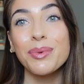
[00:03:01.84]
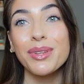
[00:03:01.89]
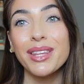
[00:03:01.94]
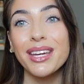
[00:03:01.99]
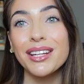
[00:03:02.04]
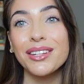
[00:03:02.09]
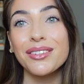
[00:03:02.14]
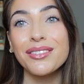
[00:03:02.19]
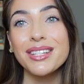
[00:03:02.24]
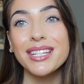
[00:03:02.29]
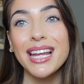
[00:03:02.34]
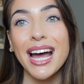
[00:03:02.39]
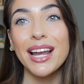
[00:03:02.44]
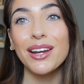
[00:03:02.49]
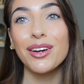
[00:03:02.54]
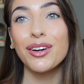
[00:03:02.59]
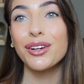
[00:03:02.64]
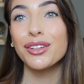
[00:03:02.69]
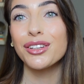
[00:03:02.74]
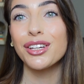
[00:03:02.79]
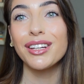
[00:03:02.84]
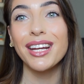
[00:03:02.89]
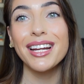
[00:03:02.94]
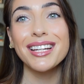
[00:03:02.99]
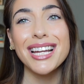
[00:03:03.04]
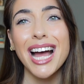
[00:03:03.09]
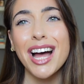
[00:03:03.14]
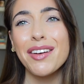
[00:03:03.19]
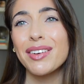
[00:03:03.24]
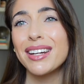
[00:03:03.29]
within your salon. You need
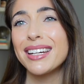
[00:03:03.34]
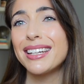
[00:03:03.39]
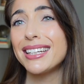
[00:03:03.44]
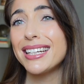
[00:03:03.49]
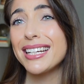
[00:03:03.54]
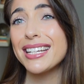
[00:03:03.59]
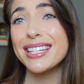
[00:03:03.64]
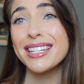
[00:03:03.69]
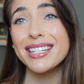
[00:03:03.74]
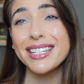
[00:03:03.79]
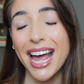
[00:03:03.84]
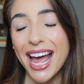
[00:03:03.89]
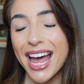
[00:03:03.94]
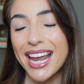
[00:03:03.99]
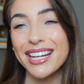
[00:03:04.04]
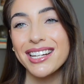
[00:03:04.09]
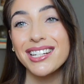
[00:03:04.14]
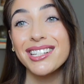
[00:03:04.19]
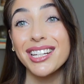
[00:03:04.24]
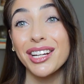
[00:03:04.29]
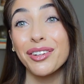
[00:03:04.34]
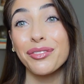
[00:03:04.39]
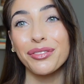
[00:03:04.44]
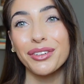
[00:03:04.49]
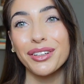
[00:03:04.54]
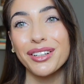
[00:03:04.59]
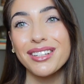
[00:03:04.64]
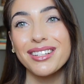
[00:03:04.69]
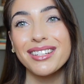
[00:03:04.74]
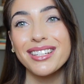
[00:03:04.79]
to have at least 10
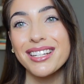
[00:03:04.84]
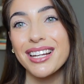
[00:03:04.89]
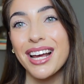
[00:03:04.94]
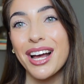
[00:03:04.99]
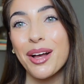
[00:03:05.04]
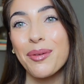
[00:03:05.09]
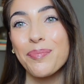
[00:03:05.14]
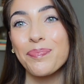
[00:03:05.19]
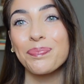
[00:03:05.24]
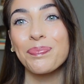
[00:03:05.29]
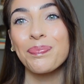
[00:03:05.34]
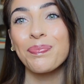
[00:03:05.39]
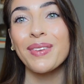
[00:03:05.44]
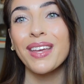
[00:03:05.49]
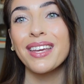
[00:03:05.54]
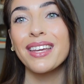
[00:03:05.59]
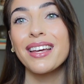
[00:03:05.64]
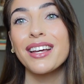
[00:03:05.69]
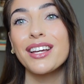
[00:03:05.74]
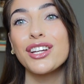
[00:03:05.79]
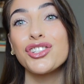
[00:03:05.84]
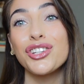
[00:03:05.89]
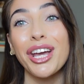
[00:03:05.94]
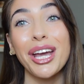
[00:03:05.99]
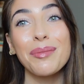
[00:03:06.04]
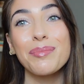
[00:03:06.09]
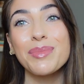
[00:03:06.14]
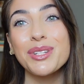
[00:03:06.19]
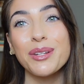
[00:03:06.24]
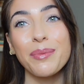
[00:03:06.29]
different
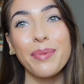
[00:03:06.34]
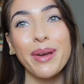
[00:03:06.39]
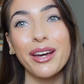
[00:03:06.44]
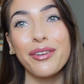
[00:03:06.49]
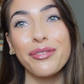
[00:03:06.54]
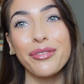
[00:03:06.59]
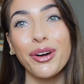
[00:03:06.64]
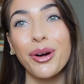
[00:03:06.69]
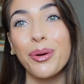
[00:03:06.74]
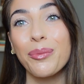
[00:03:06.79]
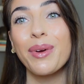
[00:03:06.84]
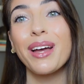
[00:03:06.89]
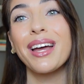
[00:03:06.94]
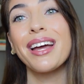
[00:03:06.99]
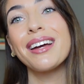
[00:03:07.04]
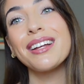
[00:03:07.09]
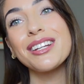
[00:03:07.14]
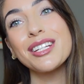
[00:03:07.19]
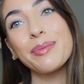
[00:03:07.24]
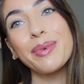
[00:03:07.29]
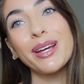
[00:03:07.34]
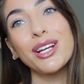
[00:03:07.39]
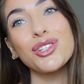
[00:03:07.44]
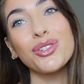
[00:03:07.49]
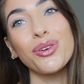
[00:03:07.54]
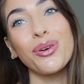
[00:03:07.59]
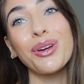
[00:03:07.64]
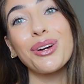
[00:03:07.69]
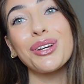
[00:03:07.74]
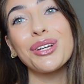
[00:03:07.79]
shapes to pick from to make
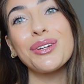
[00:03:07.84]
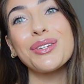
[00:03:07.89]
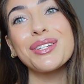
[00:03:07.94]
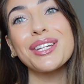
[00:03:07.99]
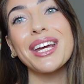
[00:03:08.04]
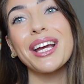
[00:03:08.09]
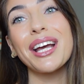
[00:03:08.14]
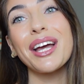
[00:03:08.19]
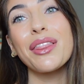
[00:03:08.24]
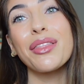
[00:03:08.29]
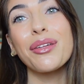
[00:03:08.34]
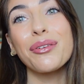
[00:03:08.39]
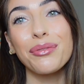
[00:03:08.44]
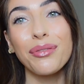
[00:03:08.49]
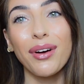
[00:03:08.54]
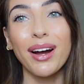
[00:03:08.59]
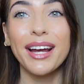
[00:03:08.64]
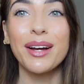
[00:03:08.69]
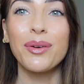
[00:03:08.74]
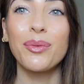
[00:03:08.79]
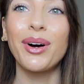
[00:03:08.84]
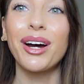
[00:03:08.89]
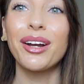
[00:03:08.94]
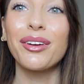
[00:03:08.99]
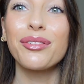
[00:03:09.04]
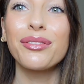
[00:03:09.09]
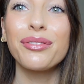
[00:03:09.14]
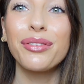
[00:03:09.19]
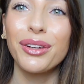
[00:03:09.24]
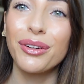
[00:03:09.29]
sure you're using the right
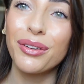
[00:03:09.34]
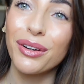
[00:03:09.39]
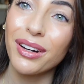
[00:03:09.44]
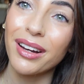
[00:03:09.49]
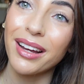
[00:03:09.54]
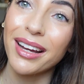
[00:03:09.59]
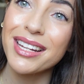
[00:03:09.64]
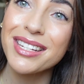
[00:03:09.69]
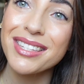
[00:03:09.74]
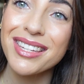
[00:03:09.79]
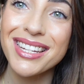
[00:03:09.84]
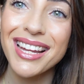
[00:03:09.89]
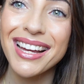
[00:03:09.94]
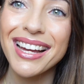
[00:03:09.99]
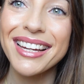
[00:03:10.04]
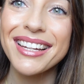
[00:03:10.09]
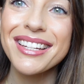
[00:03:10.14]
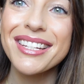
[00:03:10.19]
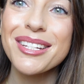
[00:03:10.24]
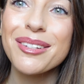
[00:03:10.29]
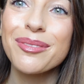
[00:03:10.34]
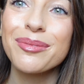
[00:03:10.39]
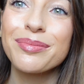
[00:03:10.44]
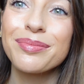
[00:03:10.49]
one for your client's desires.